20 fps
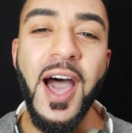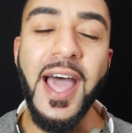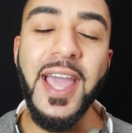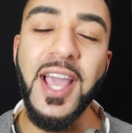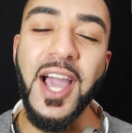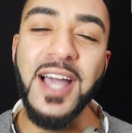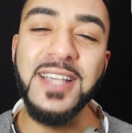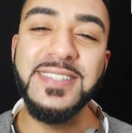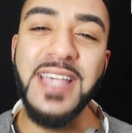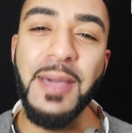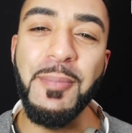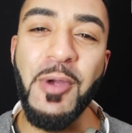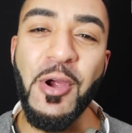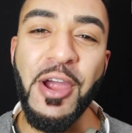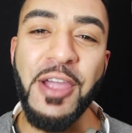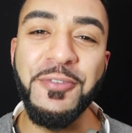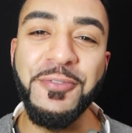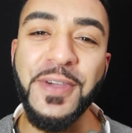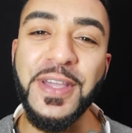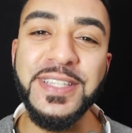Hi guys, I'm Eray
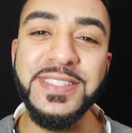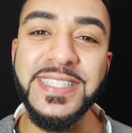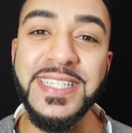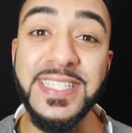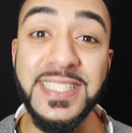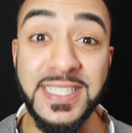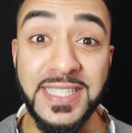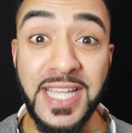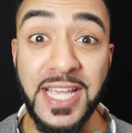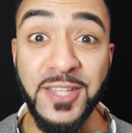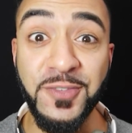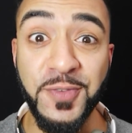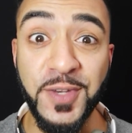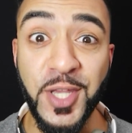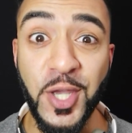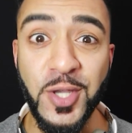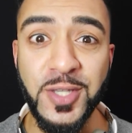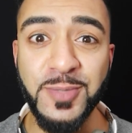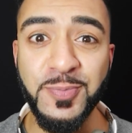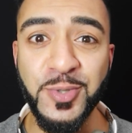Feyzi and today's video
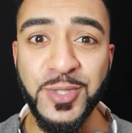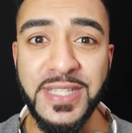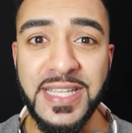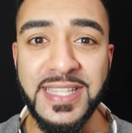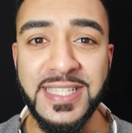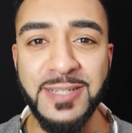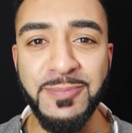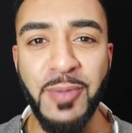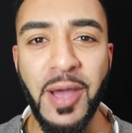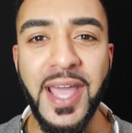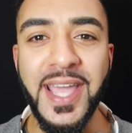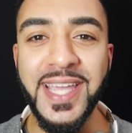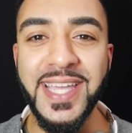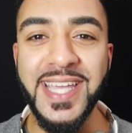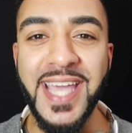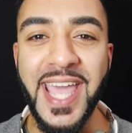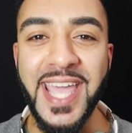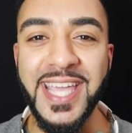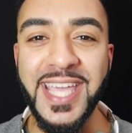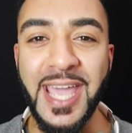is presented by
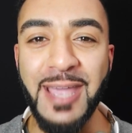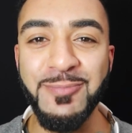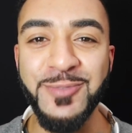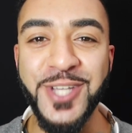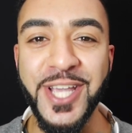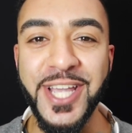EA Game